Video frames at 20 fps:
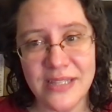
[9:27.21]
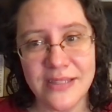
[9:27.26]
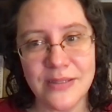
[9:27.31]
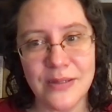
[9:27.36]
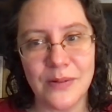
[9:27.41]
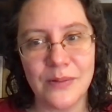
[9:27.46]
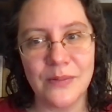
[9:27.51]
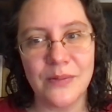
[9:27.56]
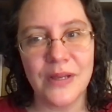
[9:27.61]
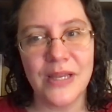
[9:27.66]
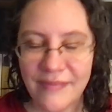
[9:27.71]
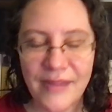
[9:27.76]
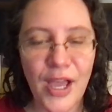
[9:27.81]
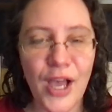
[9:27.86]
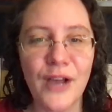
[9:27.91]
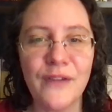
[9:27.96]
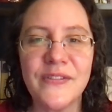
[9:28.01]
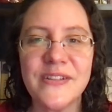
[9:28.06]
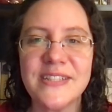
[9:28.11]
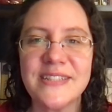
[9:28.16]
So,
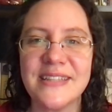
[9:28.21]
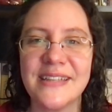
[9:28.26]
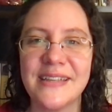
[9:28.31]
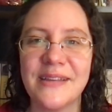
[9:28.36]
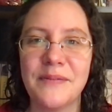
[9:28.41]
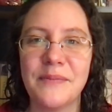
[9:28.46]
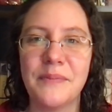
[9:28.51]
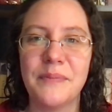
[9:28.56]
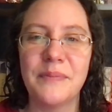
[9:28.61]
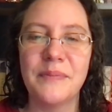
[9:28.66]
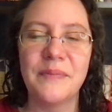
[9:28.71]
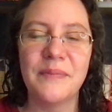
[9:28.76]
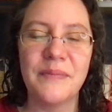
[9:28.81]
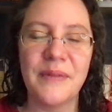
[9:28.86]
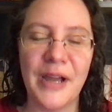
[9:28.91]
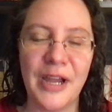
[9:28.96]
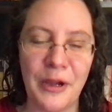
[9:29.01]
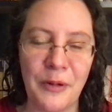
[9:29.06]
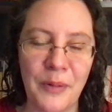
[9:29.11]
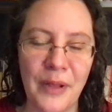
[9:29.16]
obviously,
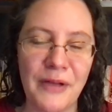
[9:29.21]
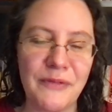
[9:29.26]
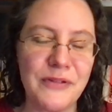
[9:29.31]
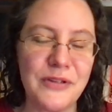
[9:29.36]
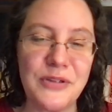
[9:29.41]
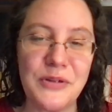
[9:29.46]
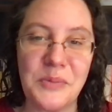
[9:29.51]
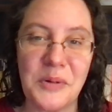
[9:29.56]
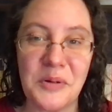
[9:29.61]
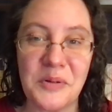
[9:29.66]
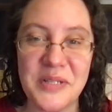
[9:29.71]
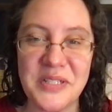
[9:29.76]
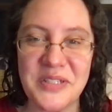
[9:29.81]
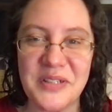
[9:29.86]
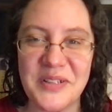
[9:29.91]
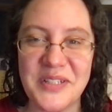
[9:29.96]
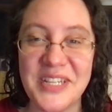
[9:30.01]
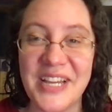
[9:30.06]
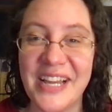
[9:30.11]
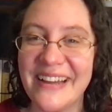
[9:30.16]
I will have to do my
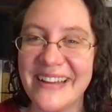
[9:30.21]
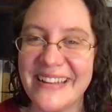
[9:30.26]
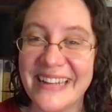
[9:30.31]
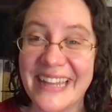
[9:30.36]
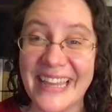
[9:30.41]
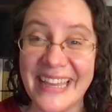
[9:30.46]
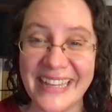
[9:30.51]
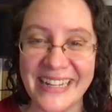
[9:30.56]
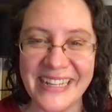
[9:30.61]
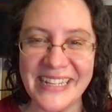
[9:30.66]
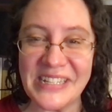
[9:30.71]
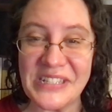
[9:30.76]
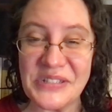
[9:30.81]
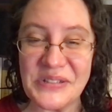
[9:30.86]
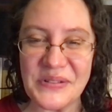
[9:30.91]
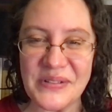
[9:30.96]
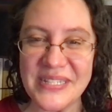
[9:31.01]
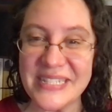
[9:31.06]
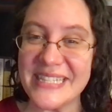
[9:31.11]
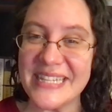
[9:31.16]
research on head
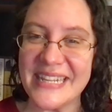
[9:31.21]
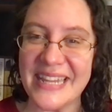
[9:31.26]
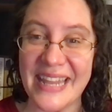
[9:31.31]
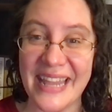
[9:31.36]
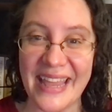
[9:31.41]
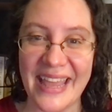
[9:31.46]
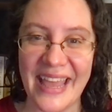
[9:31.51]
injuries and